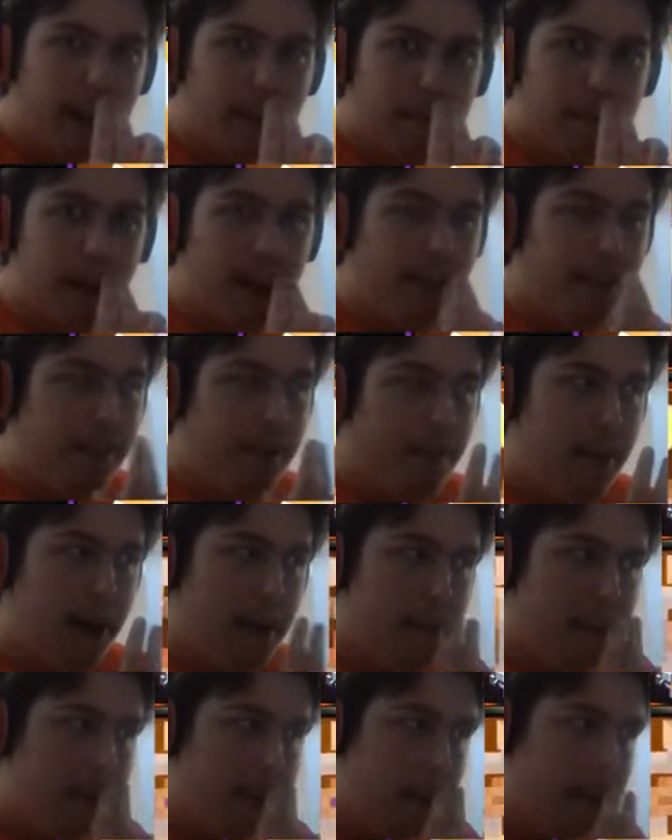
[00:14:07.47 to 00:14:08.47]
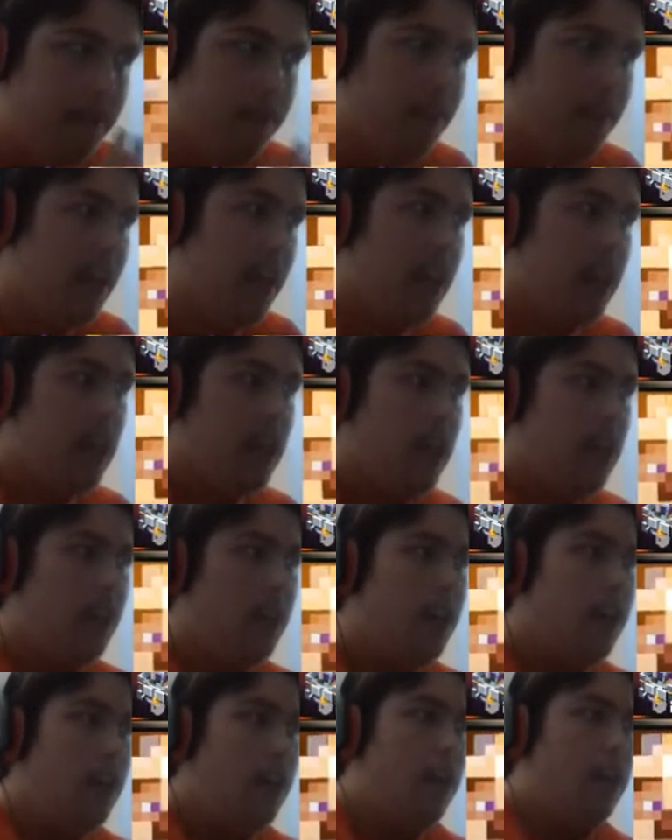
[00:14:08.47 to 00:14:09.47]
best in my opinion.
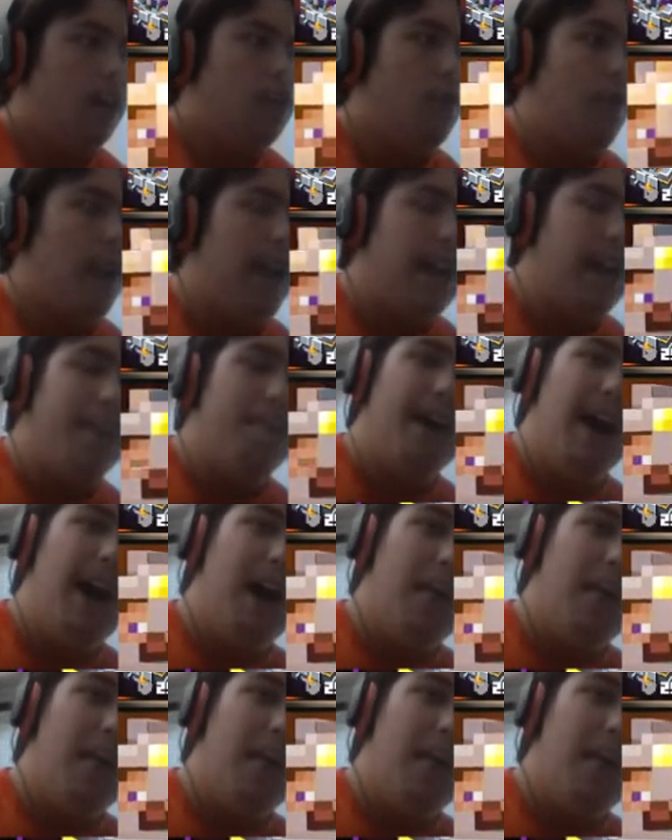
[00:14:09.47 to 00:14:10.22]
You hit a mob